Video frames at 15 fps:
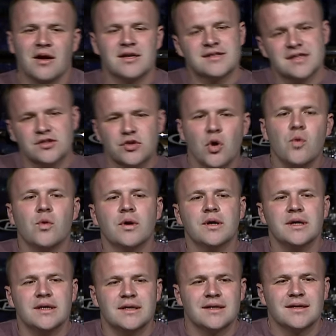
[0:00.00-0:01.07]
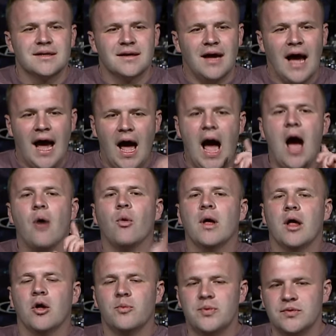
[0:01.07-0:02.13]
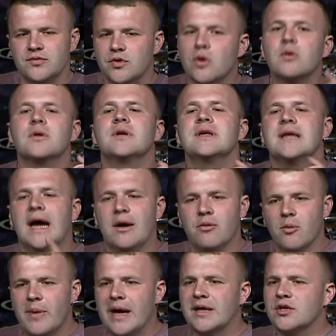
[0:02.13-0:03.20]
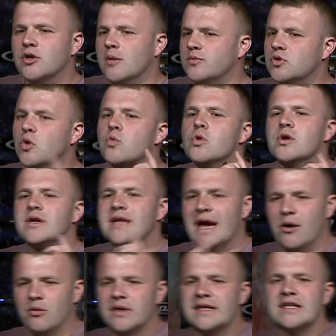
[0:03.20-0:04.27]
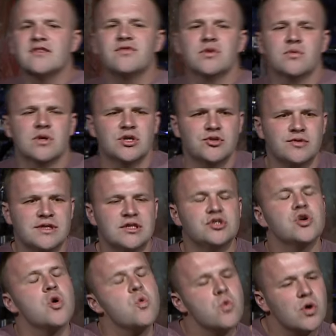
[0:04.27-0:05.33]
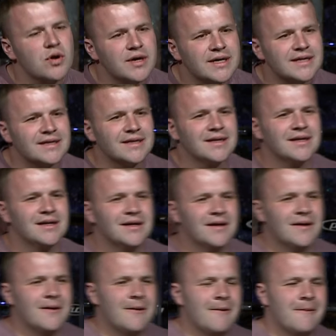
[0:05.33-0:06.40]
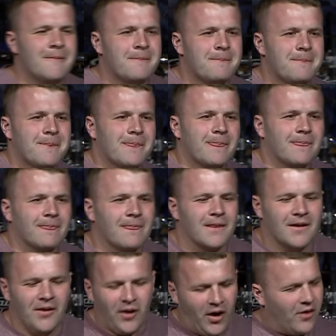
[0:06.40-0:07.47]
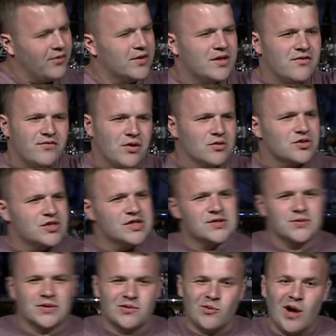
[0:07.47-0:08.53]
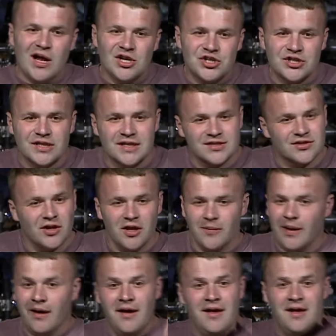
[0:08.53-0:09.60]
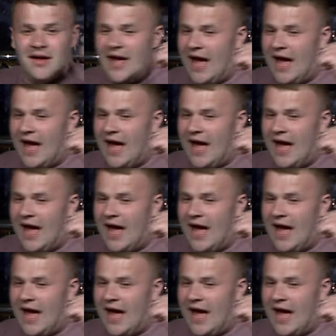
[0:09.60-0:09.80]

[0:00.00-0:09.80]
God's saying, don't worry. I will help you. Don't worry. I will back you up. Don't worry. I will give you what you need. Don't worry. You know, all the devotions that we're watching, it's all about